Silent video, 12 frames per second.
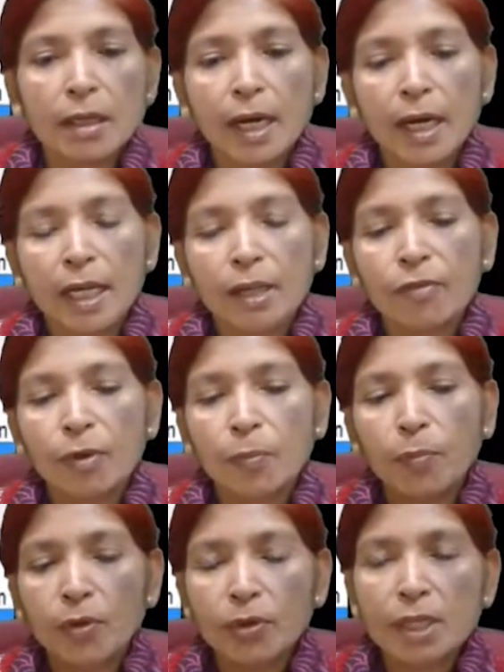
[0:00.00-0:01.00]
And if we
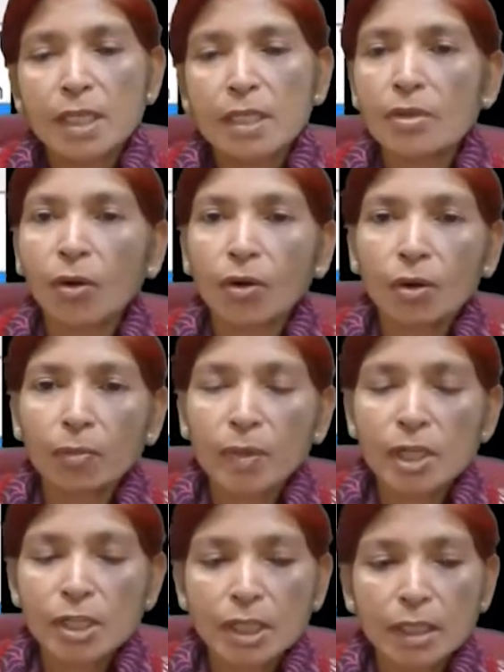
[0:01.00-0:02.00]
put this
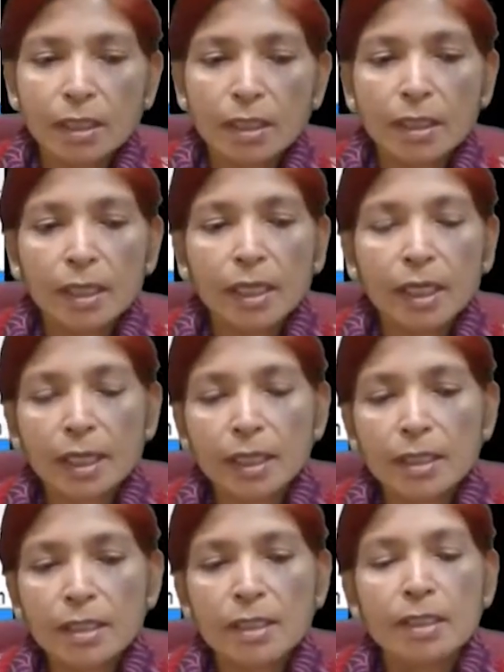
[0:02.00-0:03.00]
automation, click
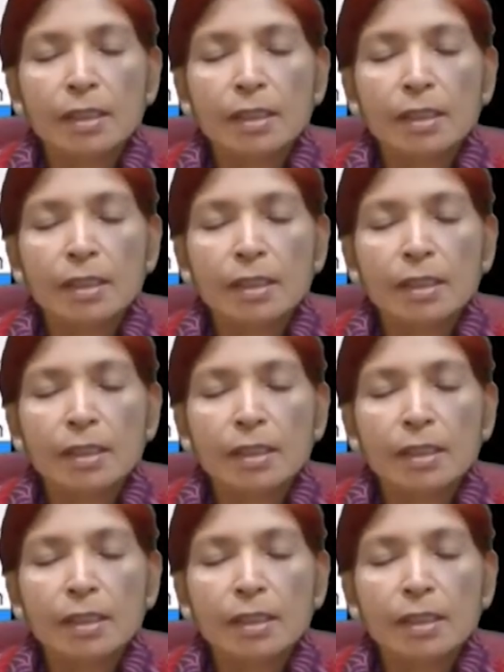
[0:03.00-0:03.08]
it,